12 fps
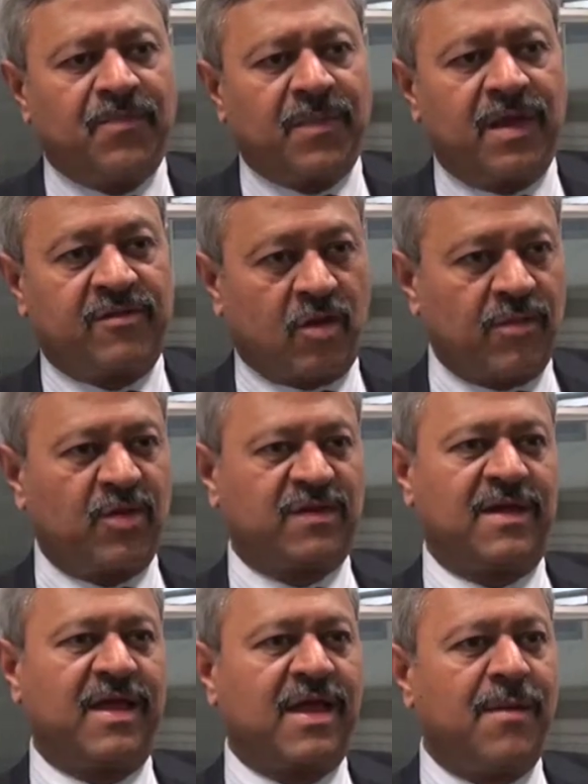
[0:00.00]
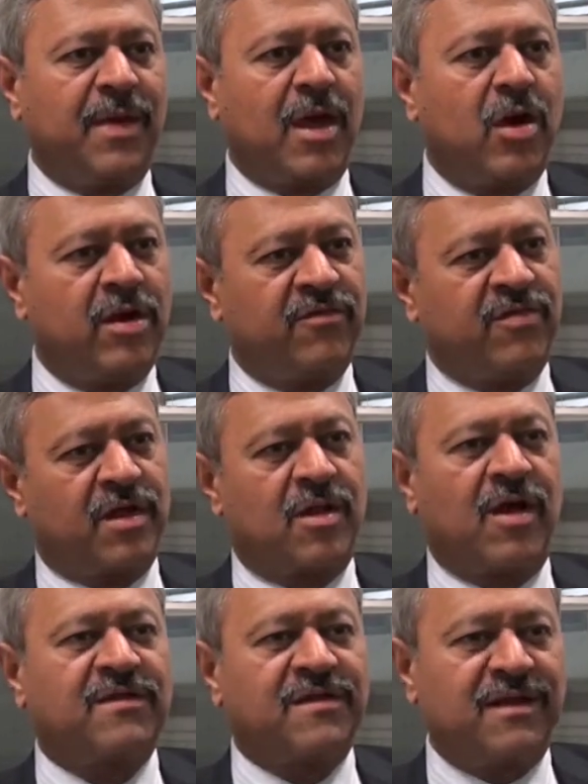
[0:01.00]
it's almost like coming out of the
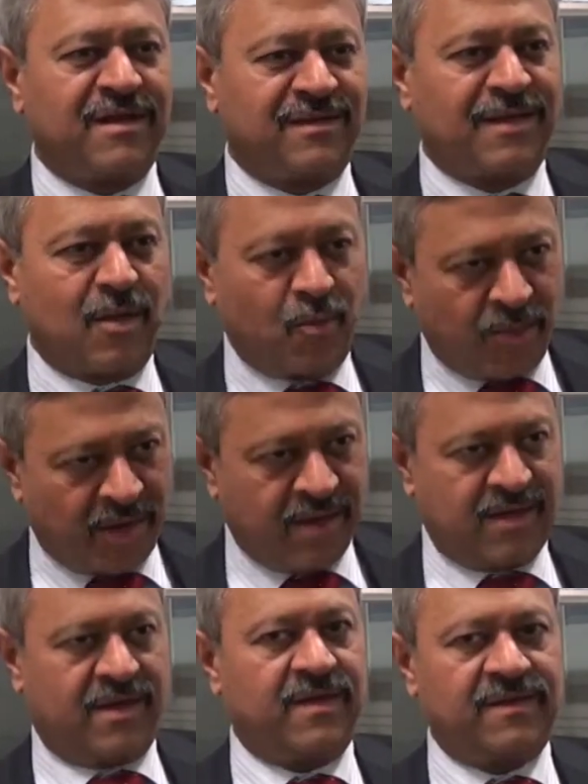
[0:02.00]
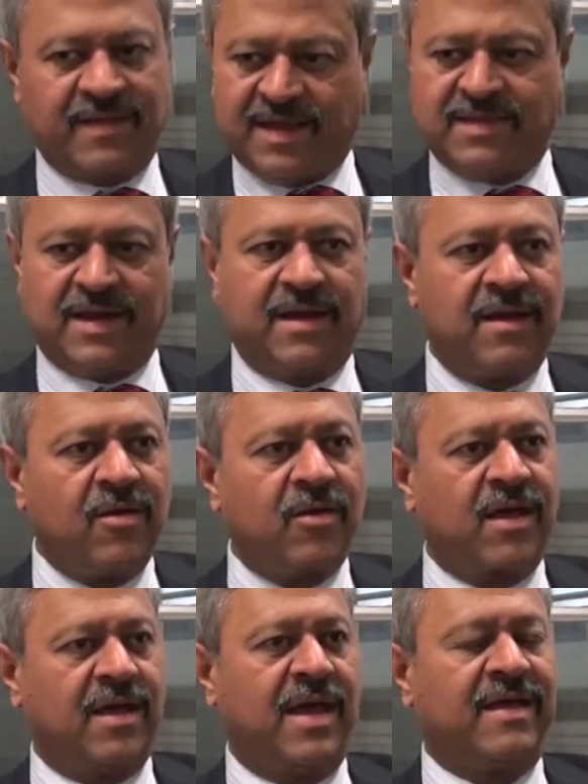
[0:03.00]
closet in some way and saying that,
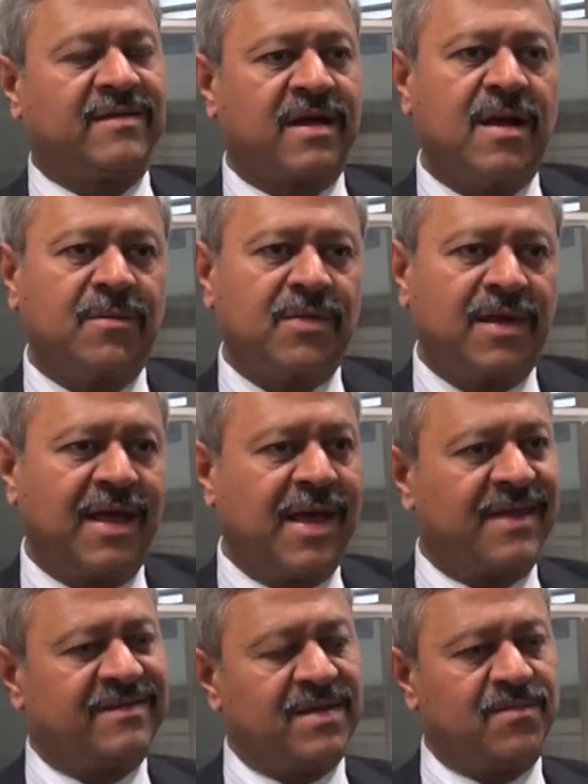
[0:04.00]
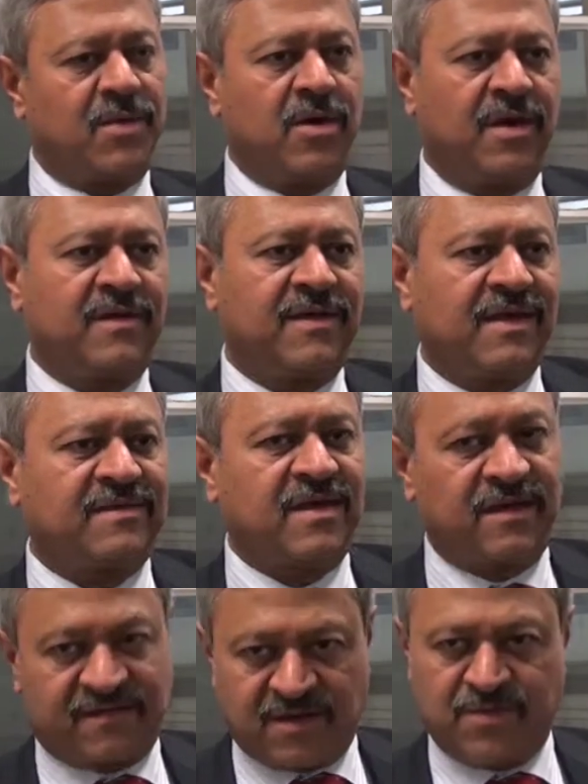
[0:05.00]
okay, as a company, as employees, as
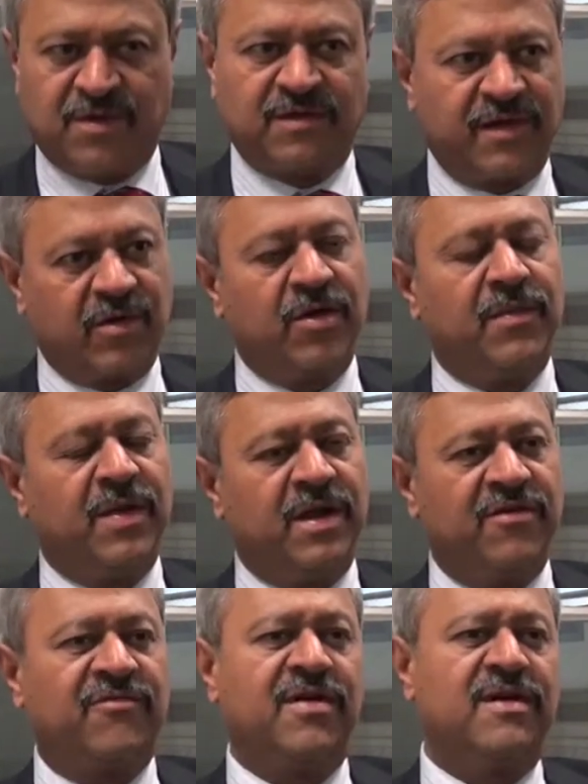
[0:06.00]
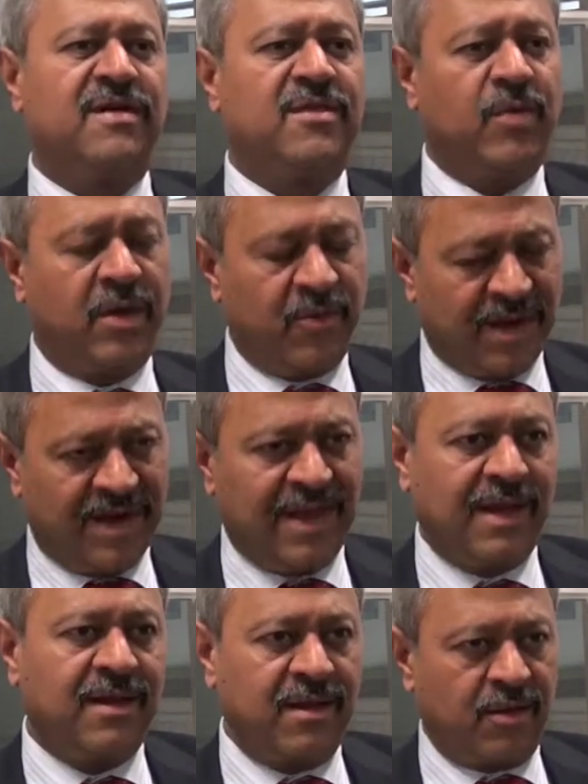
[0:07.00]
customers, we're going to be different in the way we
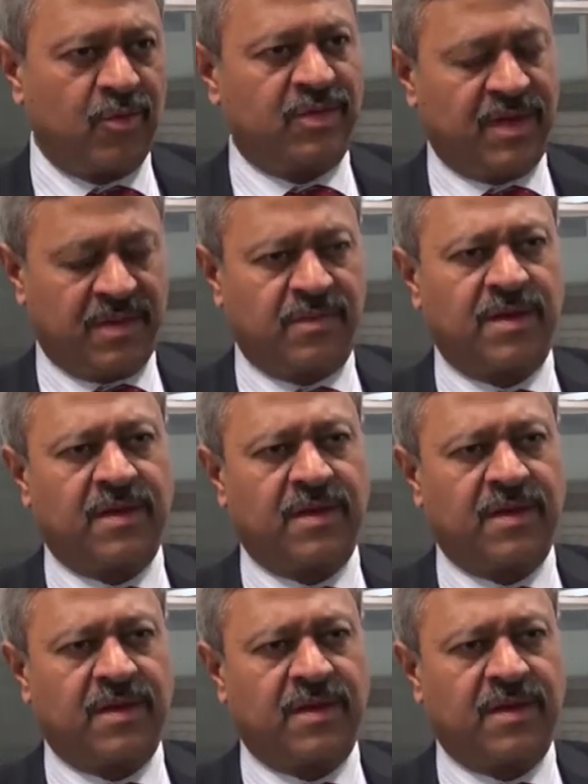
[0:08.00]
deal with people.